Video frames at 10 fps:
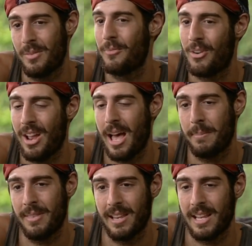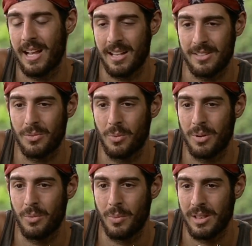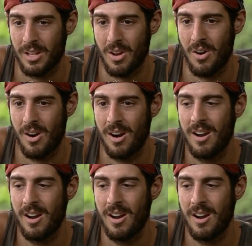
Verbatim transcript: I'm very happy that he got to win the car.